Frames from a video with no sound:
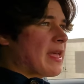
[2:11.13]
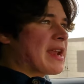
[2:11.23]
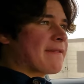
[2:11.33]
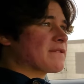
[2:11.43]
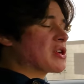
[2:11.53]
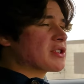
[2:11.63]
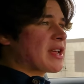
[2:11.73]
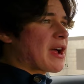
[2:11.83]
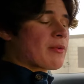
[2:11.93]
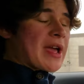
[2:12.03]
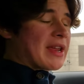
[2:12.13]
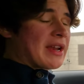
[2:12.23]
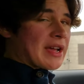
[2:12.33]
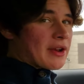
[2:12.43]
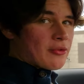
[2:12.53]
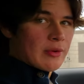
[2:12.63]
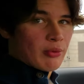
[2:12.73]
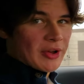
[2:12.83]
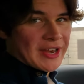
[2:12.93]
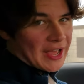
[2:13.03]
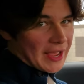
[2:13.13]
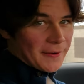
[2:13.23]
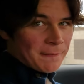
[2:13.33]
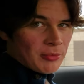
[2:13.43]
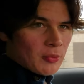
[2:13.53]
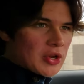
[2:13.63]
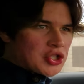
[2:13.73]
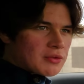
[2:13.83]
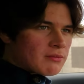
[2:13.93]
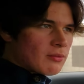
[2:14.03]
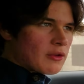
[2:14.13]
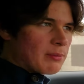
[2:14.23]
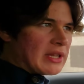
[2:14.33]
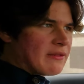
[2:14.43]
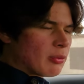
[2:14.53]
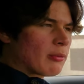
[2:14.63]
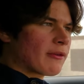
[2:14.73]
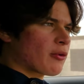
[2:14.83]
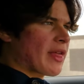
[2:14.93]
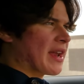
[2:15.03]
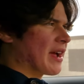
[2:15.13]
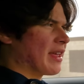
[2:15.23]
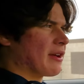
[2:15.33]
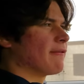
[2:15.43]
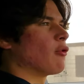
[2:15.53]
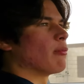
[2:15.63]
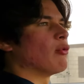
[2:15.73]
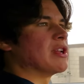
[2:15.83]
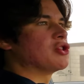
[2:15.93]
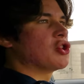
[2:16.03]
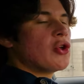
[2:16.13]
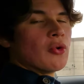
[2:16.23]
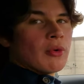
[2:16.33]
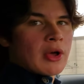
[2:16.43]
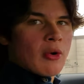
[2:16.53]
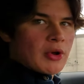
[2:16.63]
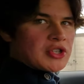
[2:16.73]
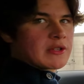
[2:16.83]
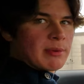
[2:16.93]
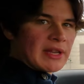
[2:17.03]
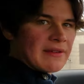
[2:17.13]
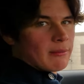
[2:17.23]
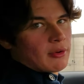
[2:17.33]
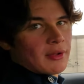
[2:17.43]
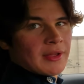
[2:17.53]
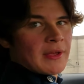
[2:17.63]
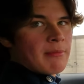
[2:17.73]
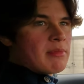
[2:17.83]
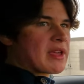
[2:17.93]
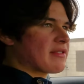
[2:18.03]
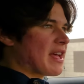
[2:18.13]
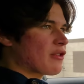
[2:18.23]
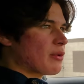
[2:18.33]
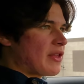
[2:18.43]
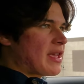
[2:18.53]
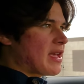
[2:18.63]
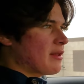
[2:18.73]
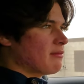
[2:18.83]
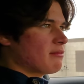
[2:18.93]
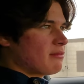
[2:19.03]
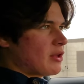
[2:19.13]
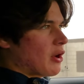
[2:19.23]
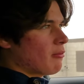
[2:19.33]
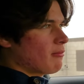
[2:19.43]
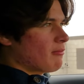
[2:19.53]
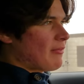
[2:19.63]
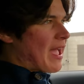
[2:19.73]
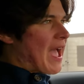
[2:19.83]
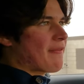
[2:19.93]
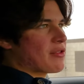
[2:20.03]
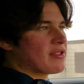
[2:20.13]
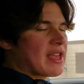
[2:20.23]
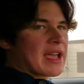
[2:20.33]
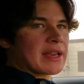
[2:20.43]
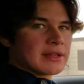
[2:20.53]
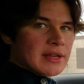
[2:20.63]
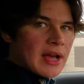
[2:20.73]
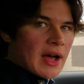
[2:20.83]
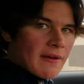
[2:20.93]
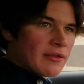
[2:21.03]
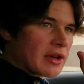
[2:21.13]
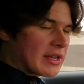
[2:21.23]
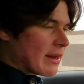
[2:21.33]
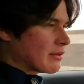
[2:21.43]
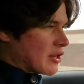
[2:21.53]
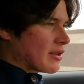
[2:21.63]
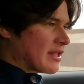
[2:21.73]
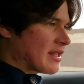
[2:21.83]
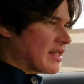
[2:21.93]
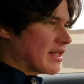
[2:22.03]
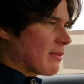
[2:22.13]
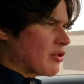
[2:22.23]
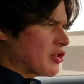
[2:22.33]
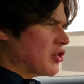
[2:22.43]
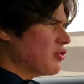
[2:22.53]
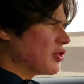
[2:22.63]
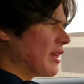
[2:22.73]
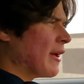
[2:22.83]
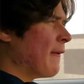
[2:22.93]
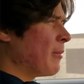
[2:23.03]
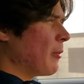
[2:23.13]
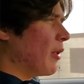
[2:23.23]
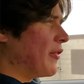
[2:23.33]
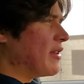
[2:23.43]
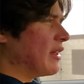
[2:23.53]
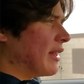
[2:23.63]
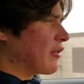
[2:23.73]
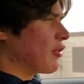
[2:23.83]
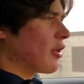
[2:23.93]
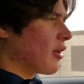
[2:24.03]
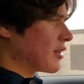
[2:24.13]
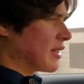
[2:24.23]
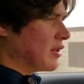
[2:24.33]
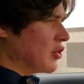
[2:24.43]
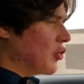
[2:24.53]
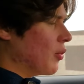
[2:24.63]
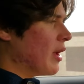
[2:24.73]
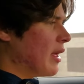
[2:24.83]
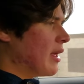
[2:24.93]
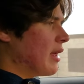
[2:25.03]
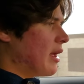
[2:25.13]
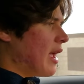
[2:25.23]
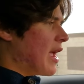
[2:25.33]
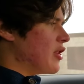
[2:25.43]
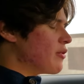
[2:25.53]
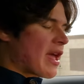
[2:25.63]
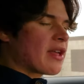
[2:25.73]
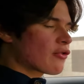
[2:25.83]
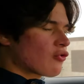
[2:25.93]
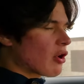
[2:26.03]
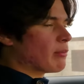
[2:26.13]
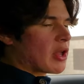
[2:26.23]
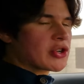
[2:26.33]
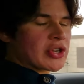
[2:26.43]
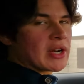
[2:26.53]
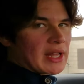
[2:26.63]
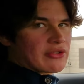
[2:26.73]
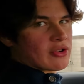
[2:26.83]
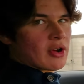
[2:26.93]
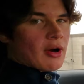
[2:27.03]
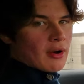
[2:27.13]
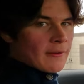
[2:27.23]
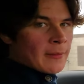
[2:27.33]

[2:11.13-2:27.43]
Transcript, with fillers: And at first I ran it and I got a 3.9, which was believable. And before that I got like a 4.2, which is believable because that's within, you know, half a second of the claimed 0 to 60 time, which is usually what these electric cars can do. And you can't screw up launching an electric car.